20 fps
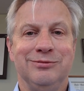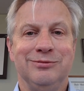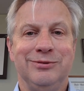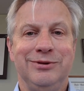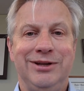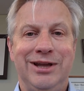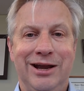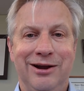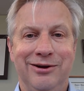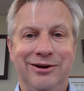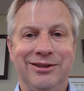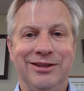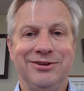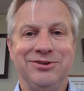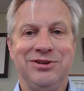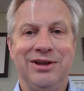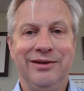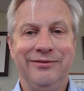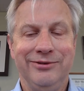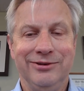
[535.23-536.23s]
carry
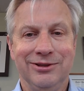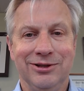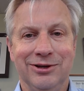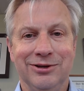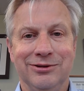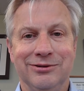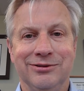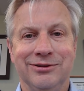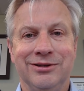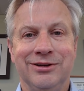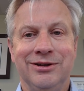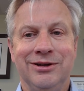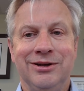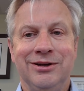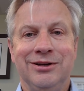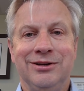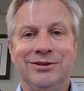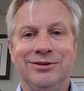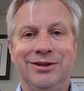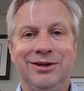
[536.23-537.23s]
this heavy load.
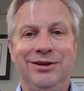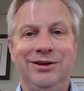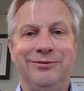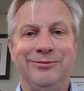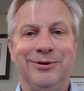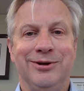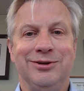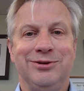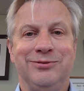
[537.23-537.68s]
Thank you